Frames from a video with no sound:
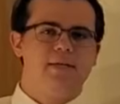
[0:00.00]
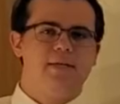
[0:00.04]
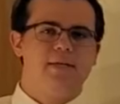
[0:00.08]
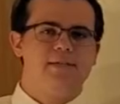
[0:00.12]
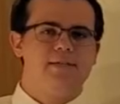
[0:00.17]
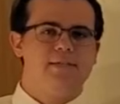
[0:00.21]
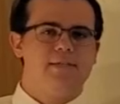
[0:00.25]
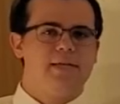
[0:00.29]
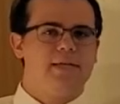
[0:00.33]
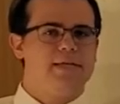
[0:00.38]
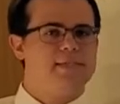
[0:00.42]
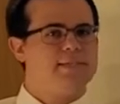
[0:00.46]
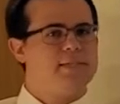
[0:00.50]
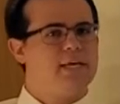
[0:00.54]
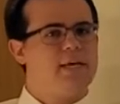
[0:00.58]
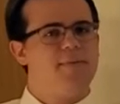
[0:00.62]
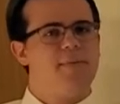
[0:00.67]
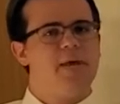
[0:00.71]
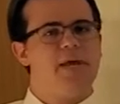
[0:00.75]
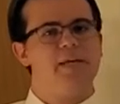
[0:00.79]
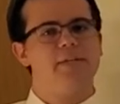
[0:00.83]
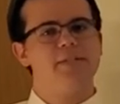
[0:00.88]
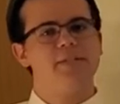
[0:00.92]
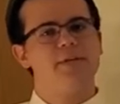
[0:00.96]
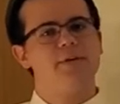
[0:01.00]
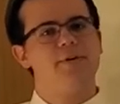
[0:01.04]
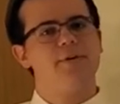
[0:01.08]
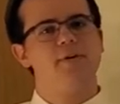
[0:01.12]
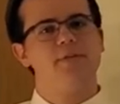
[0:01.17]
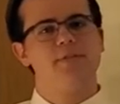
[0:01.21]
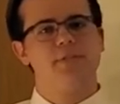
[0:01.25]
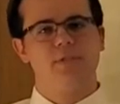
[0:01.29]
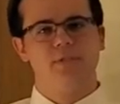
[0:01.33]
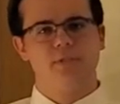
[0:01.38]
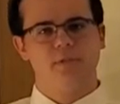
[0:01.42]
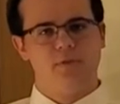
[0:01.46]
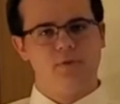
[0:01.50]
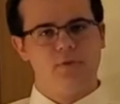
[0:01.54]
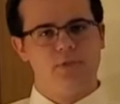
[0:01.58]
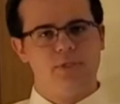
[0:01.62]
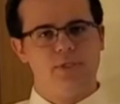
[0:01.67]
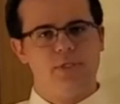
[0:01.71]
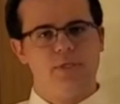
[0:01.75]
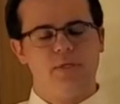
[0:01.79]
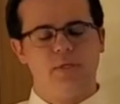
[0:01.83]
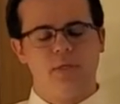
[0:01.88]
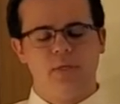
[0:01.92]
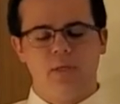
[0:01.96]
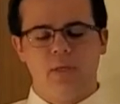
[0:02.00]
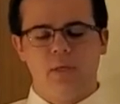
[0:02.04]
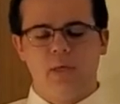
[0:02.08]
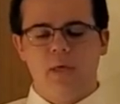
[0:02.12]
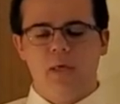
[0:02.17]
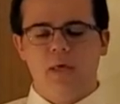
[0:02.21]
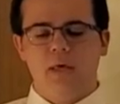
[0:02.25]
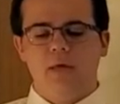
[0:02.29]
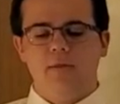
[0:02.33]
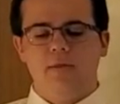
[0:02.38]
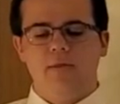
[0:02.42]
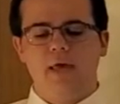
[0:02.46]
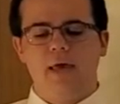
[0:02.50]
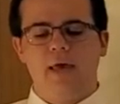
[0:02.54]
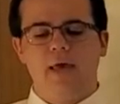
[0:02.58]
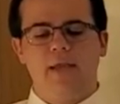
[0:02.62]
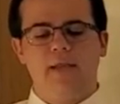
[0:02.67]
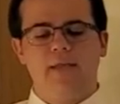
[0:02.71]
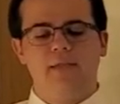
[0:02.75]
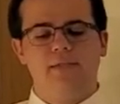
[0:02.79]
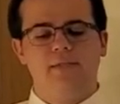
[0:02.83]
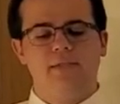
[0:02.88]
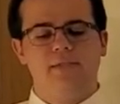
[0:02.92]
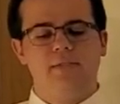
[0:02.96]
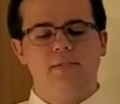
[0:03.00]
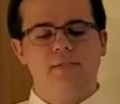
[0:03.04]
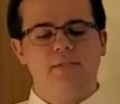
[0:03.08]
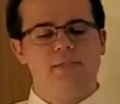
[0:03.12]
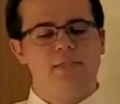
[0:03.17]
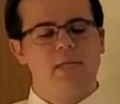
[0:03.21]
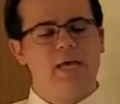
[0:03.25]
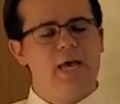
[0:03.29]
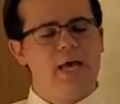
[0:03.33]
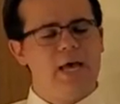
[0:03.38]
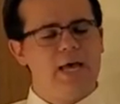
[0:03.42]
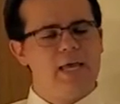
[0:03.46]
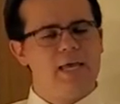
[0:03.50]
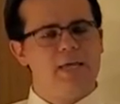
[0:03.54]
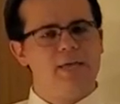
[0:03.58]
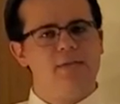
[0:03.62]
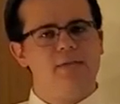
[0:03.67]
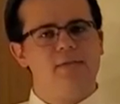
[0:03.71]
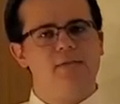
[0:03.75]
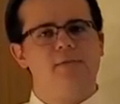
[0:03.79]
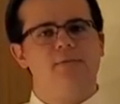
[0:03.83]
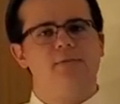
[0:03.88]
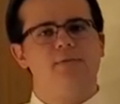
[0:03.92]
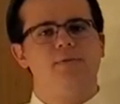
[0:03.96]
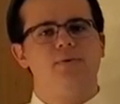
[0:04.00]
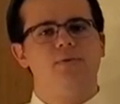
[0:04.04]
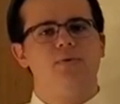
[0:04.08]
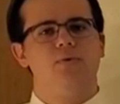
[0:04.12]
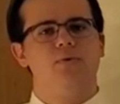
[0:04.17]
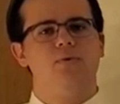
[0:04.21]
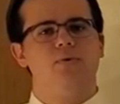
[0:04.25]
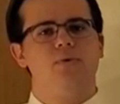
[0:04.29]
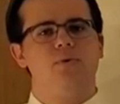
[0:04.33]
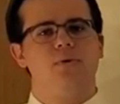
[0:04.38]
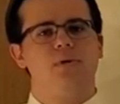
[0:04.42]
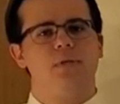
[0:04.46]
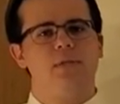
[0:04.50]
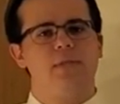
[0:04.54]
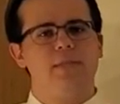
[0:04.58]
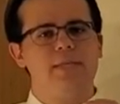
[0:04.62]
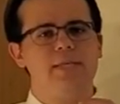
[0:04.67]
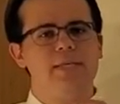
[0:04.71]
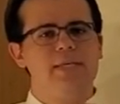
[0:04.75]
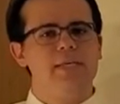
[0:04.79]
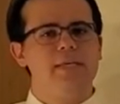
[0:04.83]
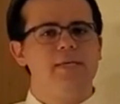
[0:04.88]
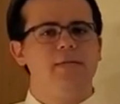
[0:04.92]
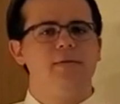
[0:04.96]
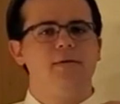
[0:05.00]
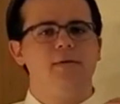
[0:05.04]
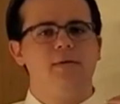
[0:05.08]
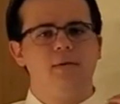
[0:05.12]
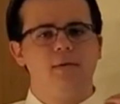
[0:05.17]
is an antibacterial solution that is designed to clean